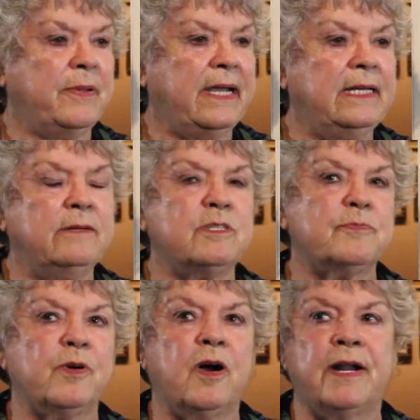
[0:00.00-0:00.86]
painting
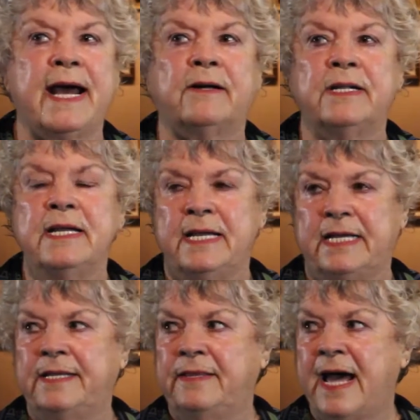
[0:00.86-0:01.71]
was brought out
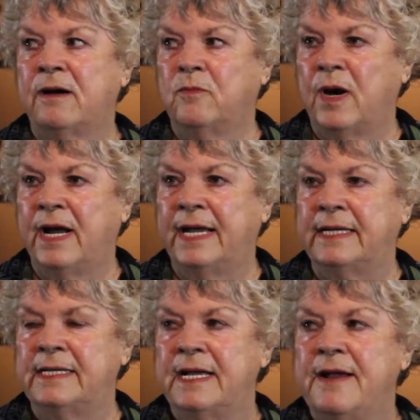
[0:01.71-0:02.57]
in that way.
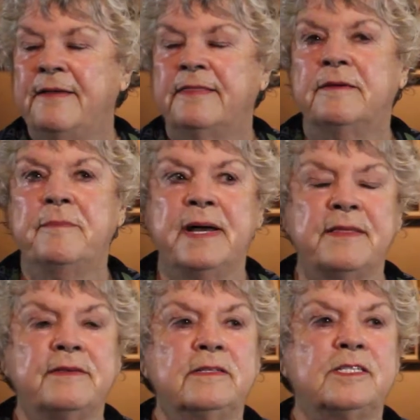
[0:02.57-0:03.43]
The
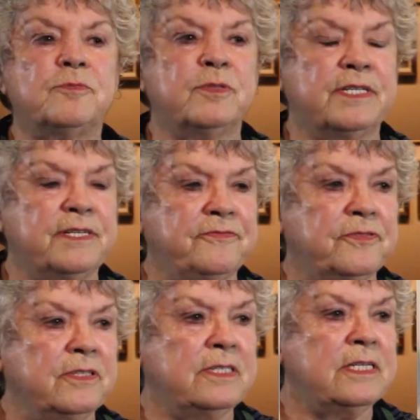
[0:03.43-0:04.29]
methods were
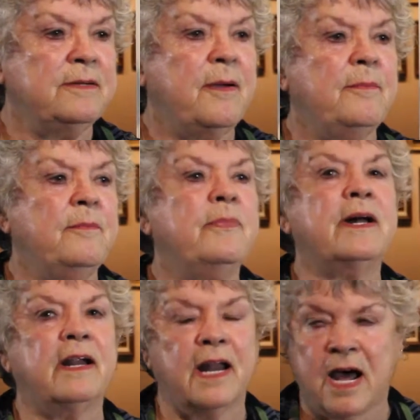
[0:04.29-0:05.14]
different
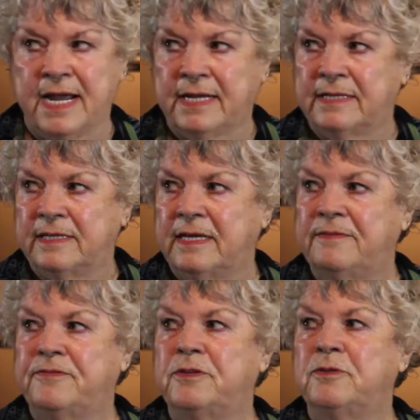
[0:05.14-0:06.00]
but alike,
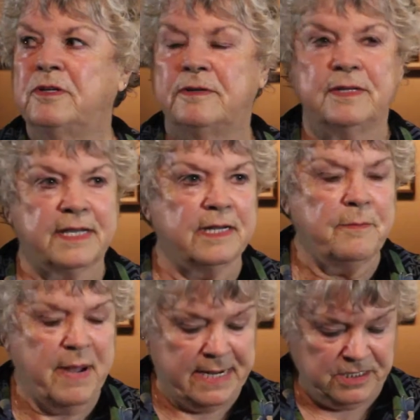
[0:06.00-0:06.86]
if you can
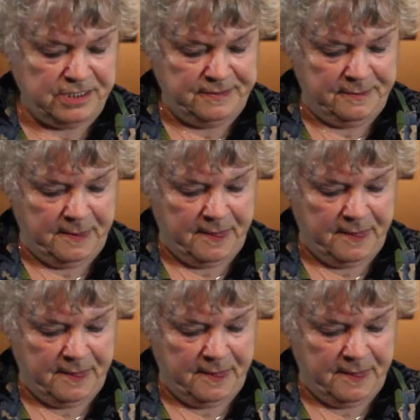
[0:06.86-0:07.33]
imagine.